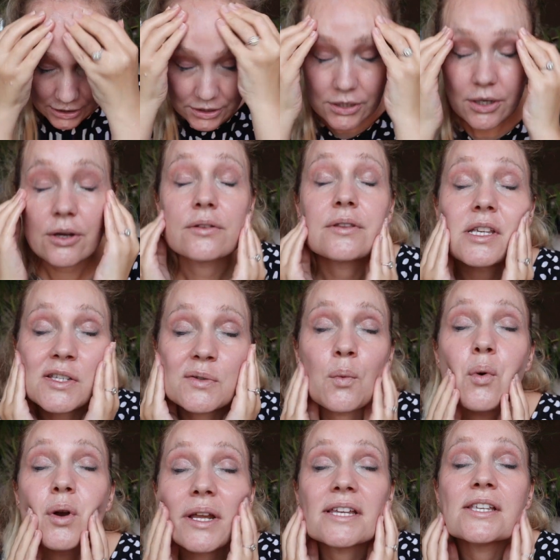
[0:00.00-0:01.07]
So this
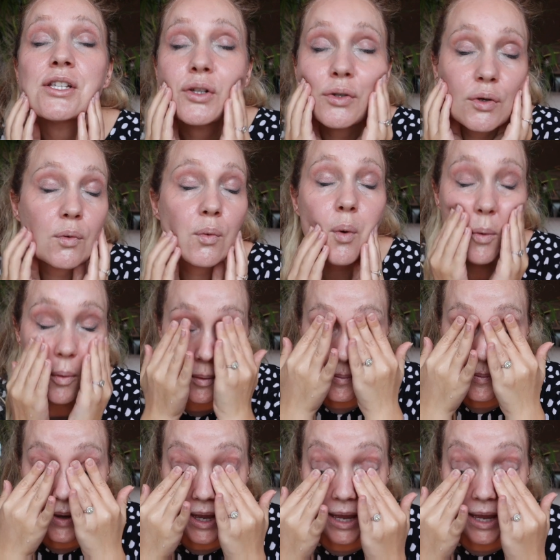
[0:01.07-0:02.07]
water is lukewarm,